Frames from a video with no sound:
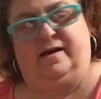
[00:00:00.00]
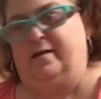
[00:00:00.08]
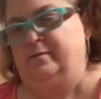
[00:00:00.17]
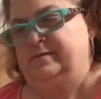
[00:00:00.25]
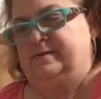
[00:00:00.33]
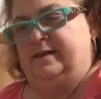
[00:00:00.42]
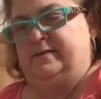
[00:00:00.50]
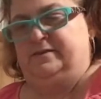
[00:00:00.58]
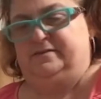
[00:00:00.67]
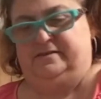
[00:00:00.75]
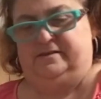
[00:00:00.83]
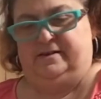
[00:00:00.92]
I would say
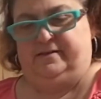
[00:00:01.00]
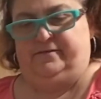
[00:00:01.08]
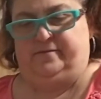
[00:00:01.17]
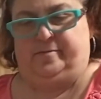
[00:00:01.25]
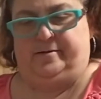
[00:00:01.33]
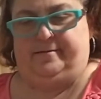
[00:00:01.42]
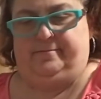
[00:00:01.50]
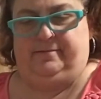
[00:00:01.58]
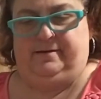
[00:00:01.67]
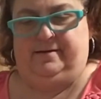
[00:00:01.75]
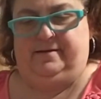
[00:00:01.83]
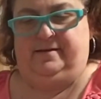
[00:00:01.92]
this is enough for
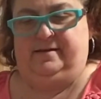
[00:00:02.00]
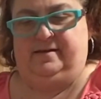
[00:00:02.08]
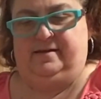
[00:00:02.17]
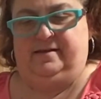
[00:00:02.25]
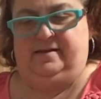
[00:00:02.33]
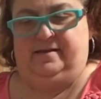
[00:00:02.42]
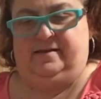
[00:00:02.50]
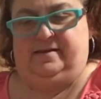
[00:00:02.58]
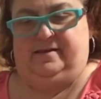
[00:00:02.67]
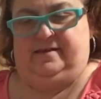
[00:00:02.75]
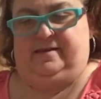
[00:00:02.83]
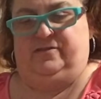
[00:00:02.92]
probably
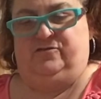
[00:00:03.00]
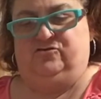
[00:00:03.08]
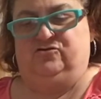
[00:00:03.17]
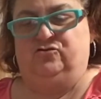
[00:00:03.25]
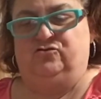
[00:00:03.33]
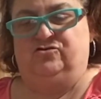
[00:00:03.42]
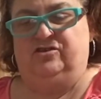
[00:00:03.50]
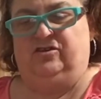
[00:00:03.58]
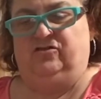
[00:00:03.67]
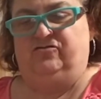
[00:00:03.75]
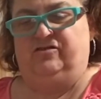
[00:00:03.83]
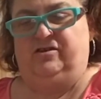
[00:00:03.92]
either two
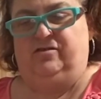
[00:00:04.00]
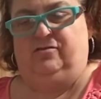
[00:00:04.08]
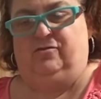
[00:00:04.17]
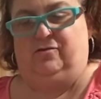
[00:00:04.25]
children